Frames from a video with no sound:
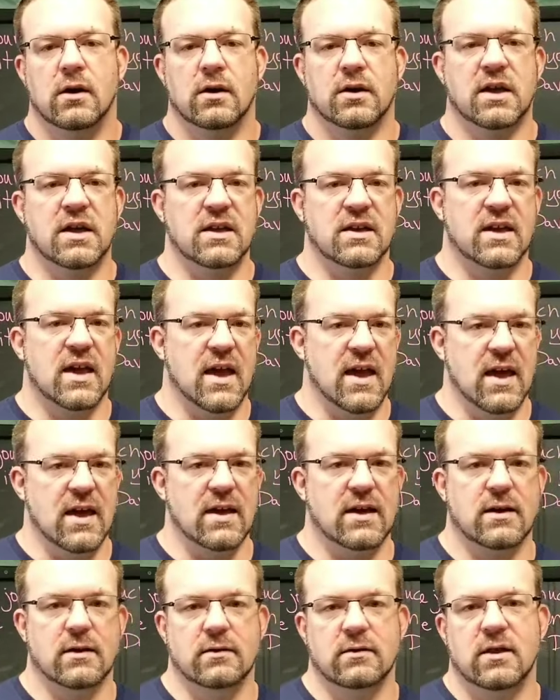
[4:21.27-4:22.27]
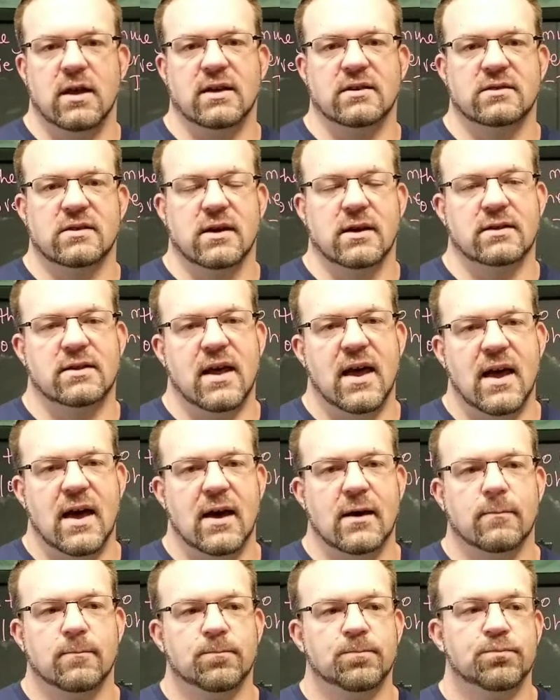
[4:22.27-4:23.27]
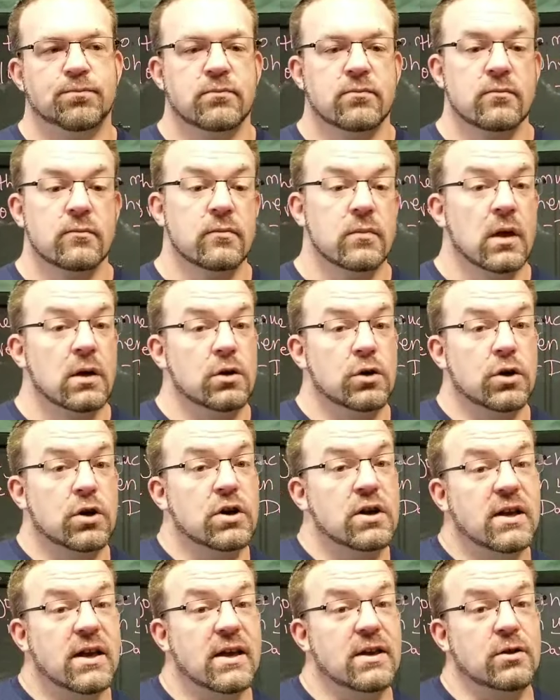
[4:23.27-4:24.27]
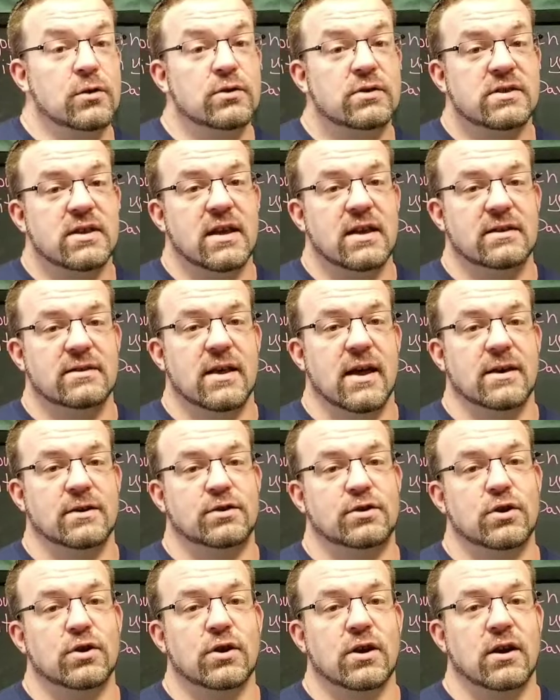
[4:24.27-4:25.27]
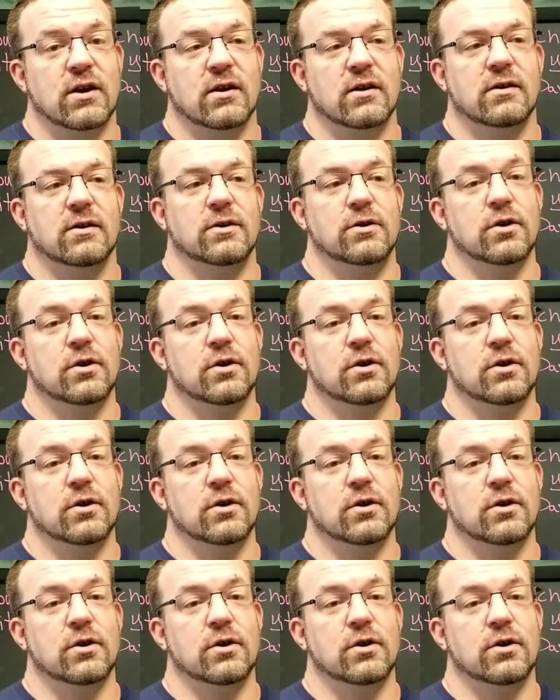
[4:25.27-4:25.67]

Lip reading: eat cake and things like that, you're going to get used to eating that sugar.